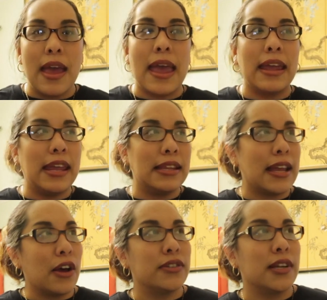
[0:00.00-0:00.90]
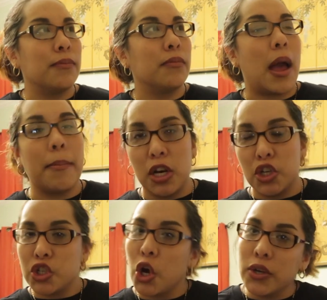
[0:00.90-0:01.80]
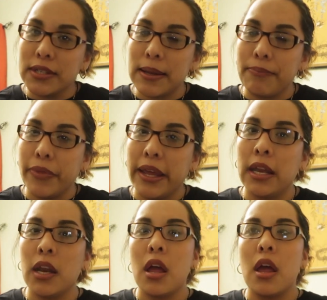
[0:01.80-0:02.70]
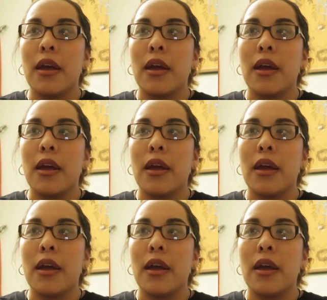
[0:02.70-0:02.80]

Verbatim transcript: and he tells him, I'm gonna show you something